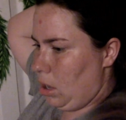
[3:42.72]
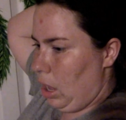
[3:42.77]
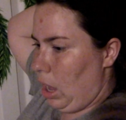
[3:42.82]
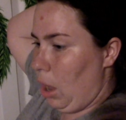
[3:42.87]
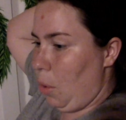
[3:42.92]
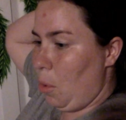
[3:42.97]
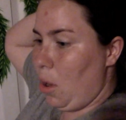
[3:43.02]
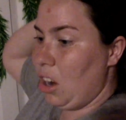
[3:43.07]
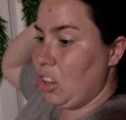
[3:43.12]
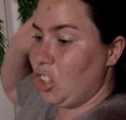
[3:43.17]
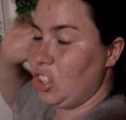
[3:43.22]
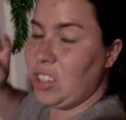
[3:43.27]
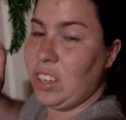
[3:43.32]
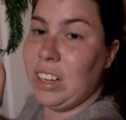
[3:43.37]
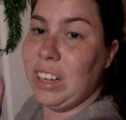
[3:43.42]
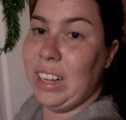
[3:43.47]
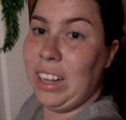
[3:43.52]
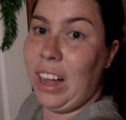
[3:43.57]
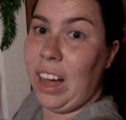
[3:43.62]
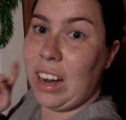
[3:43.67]
I watched a
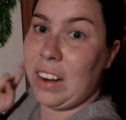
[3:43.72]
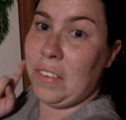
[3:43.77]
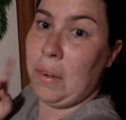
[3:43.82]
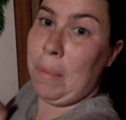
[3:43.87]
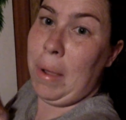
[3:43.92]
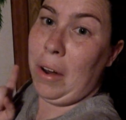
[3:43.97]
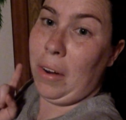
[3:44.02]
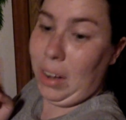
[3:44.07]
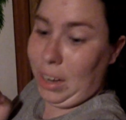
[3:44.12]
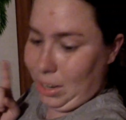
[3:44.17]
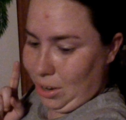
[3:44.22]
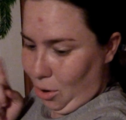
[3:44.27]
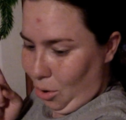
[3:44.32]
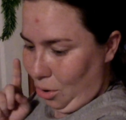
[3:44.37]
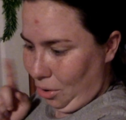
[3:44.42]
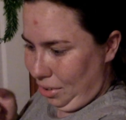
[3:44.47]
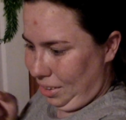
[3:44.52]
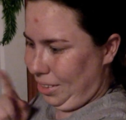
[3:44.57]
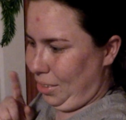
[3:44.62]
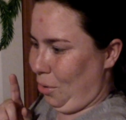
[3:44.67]
lot of American
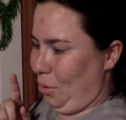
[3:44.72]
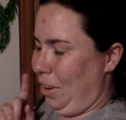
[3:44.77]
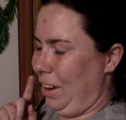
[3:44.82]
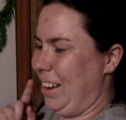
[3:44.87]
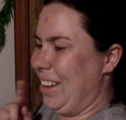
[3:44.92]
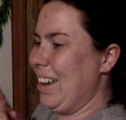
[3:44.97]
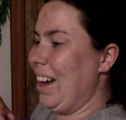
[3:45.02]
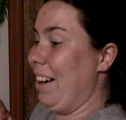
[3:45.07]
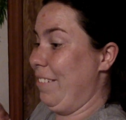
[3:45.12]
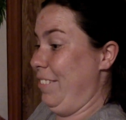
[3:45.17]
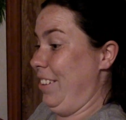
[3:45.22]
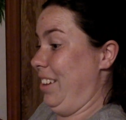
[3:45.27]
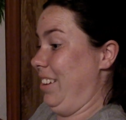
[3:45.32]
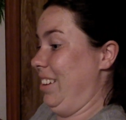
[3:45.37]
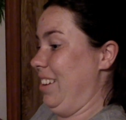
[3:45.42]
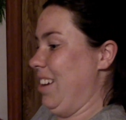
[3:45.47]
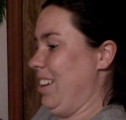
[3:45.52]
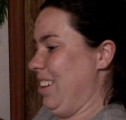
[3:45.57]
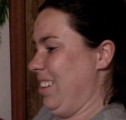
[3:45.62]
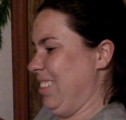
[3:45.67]
Horror Story
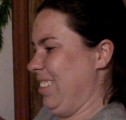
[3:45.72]
Coven.